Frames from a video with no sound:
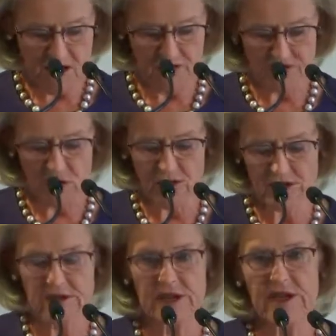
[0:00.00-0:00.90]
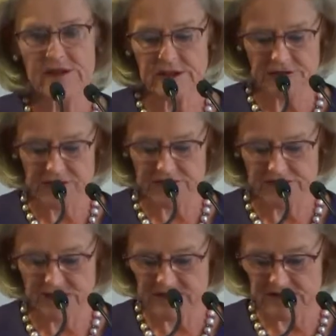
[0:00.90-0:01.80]
of over
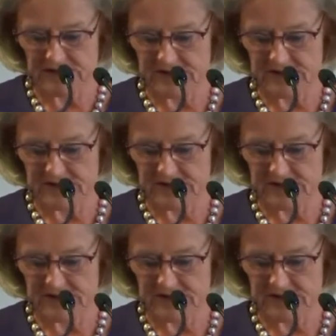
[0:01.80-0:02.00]
350